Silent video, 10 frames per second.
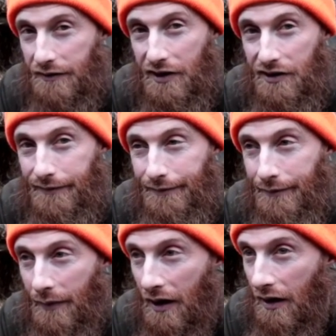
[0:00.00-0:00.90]
Conservation.
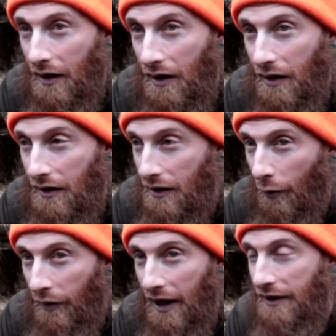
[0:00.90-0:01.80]

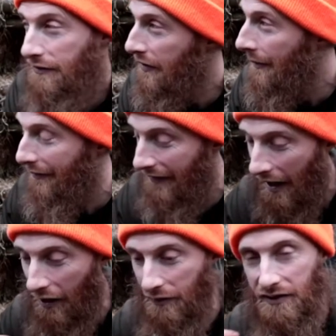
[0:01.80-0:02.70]
You only got a certain number
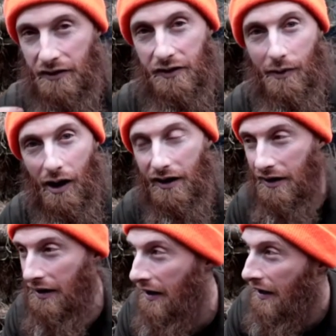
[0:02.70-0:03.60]
of calories on your
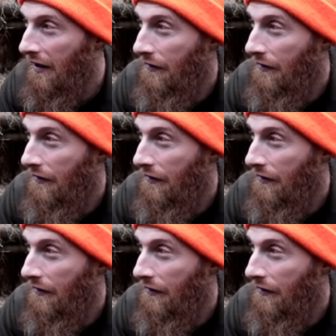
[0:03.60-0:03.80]
body.